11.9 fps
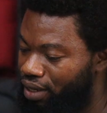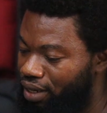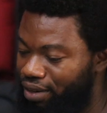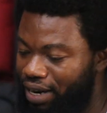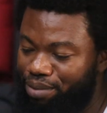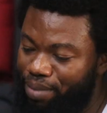
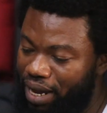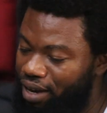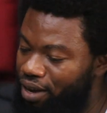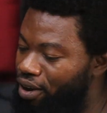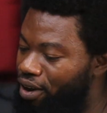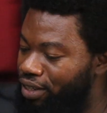Grandma
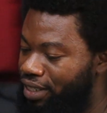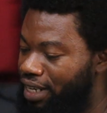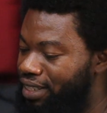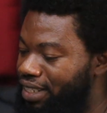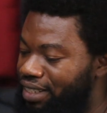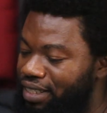
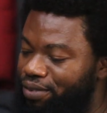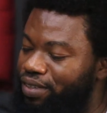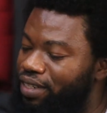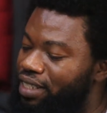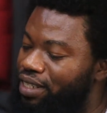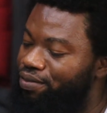uttered the
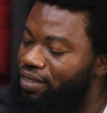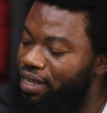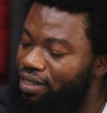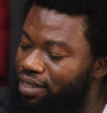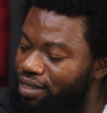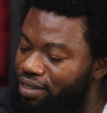definitive
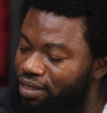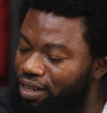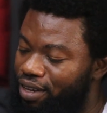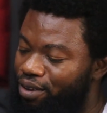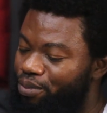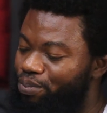sentence,
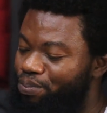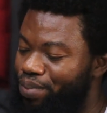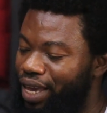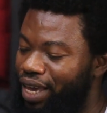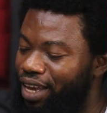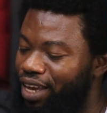
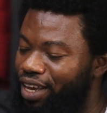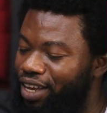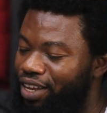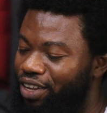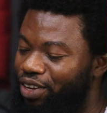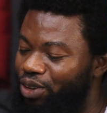"Pay
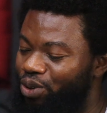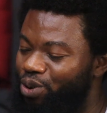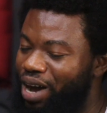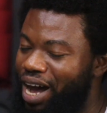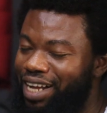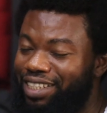
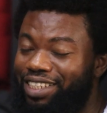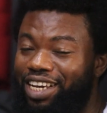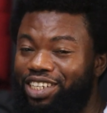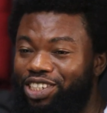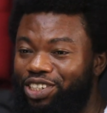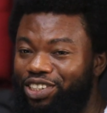no
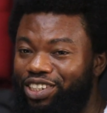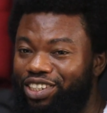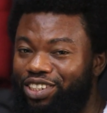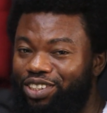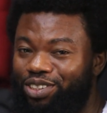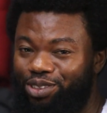attention
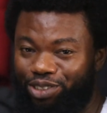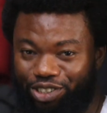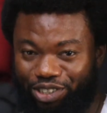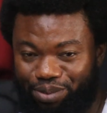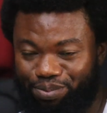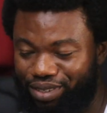to
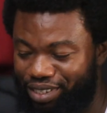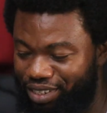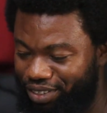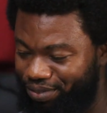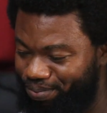dreams."